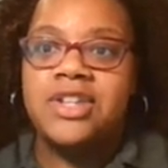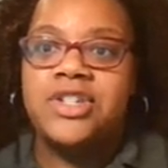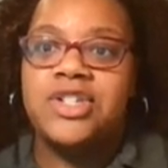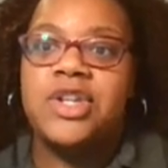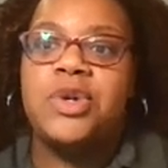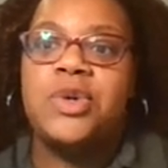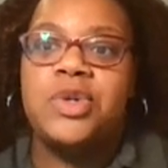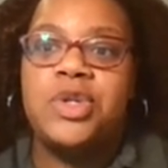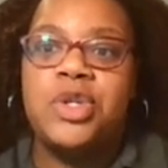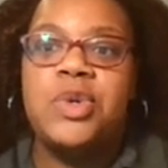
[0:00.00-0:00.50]

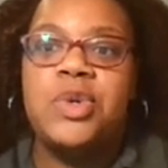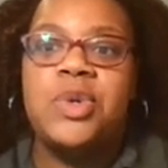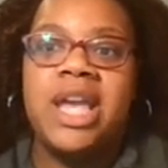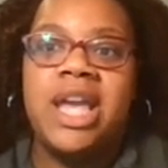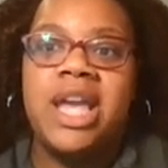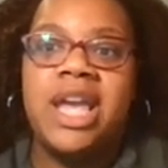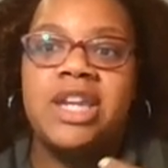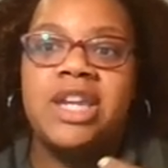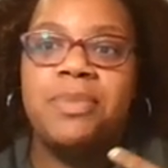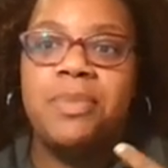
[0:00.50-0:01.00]
So you
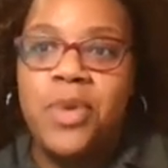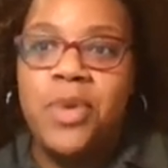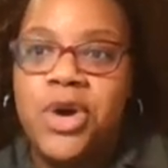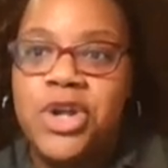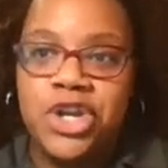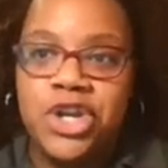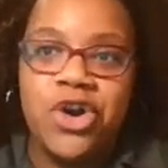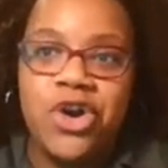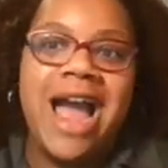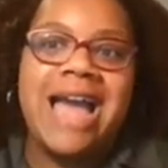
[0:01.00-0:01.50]
can
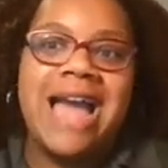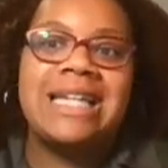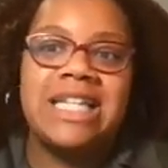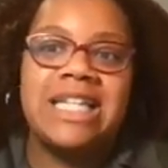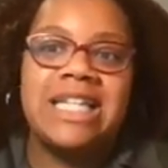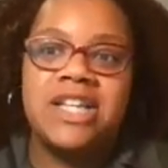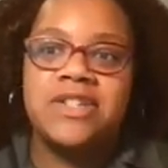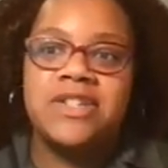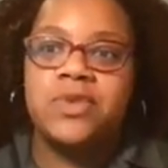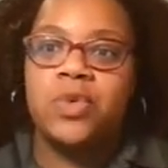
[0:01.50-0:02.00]
put your
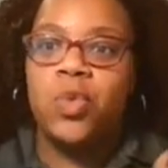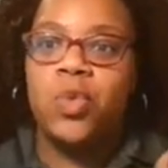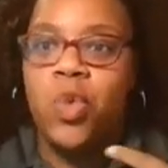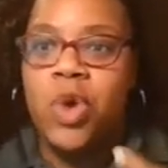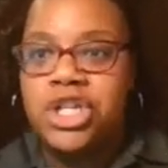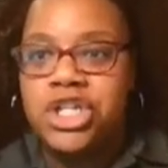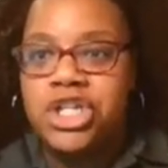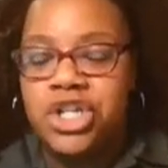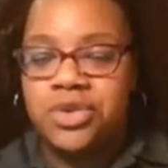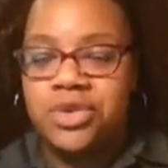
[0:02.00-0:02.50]
ideas
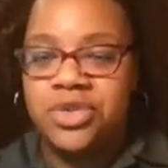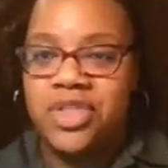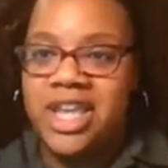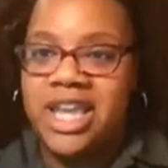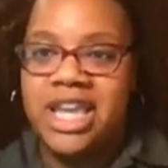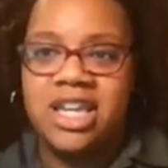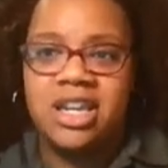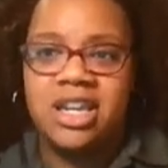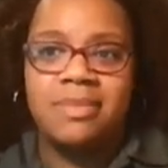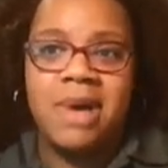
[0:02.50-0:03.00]
when you're
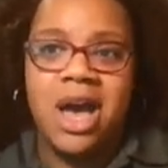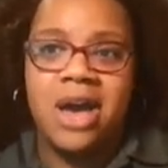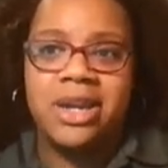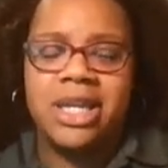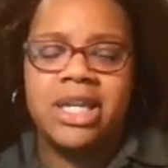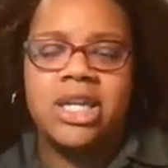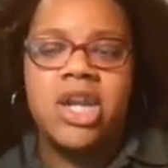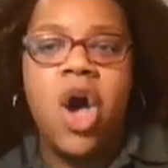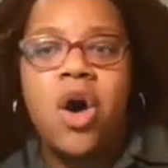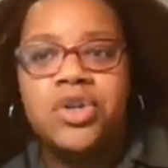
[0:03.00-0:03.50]
thinking about
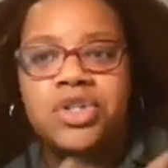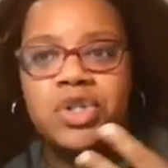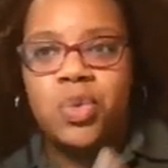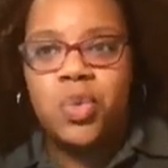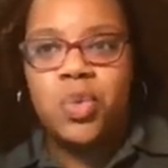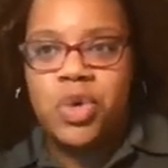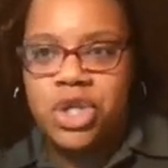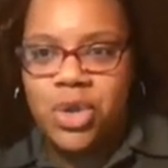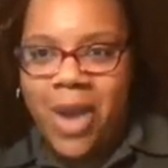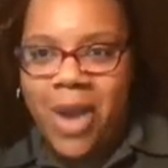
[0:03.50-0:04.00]
it, and also
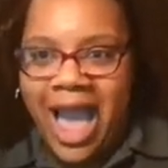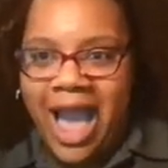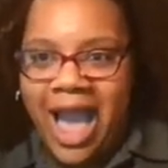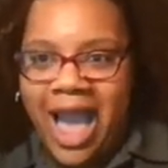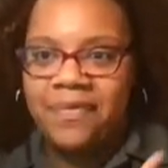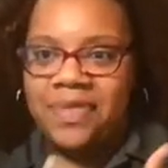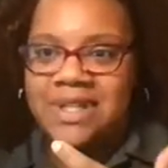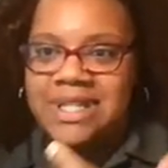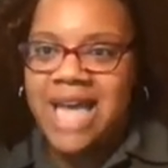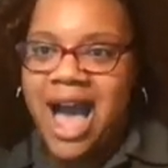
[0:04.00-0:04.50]
when you
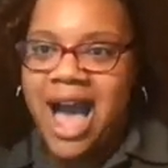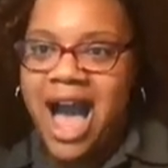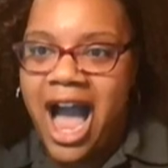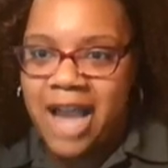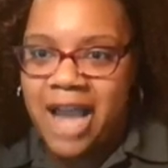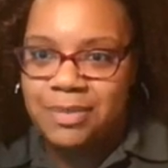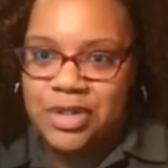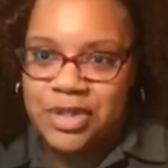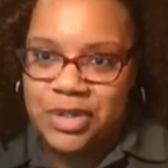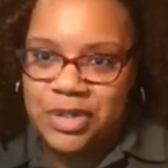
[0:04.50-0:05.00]
have the
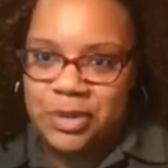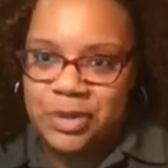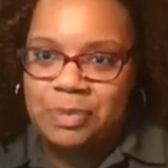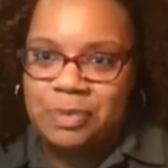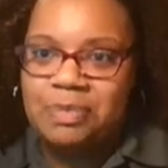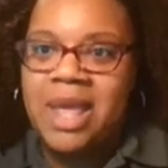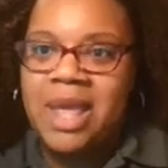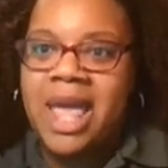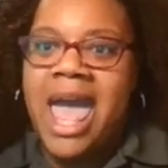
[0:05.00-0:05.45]
time to.